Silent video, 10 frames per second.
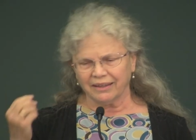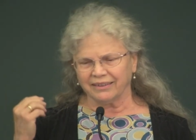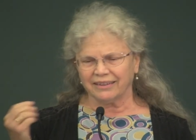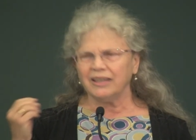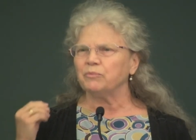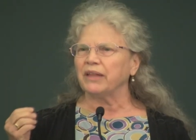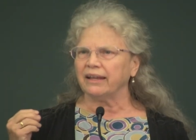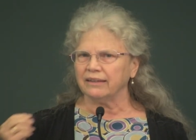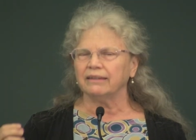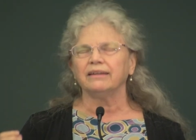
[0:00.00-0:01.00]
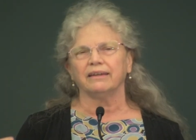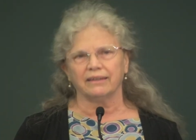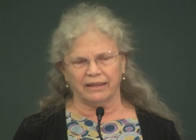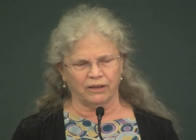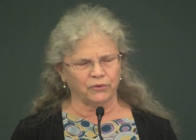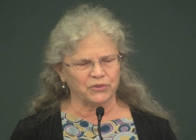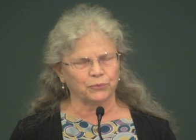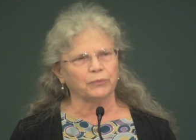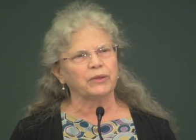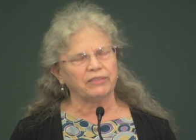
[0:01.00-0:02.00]
uh, keep that in the
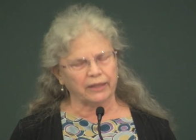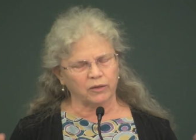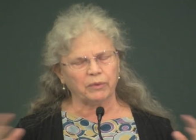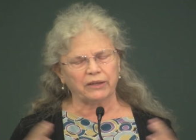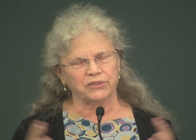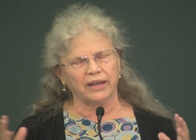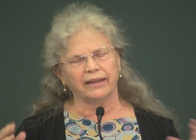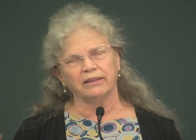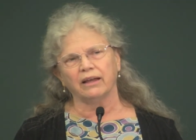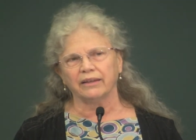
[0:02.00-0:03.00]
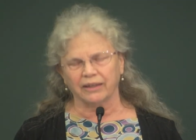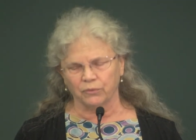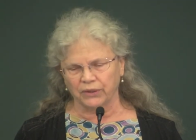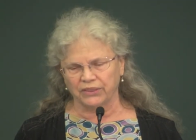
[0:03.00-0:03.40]
account when we think about dialoguing